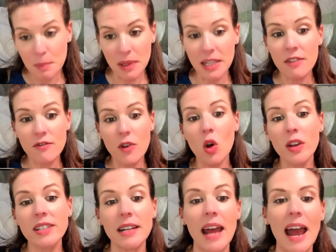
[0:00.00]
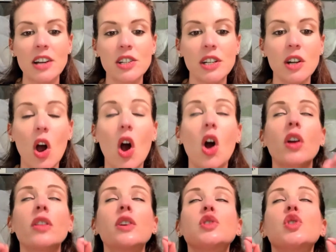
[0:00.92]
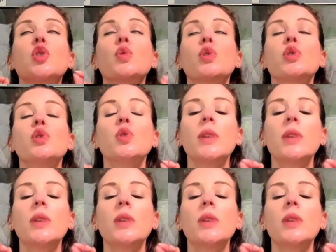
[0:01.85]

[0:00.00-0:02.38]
belief, focus, and action are the true